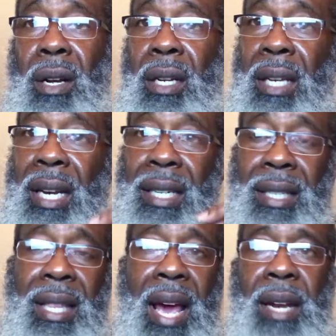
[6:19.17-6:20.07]
because it is
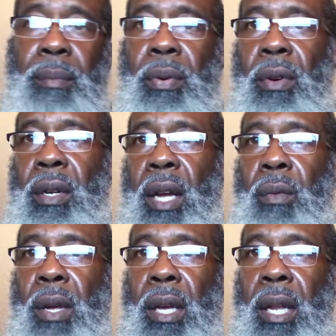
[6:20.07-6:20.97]
that important that
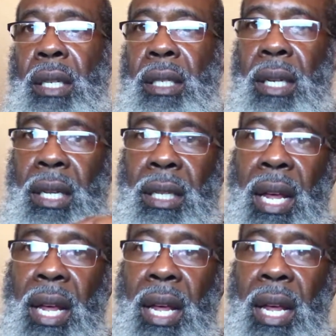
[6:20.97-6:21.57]
we get this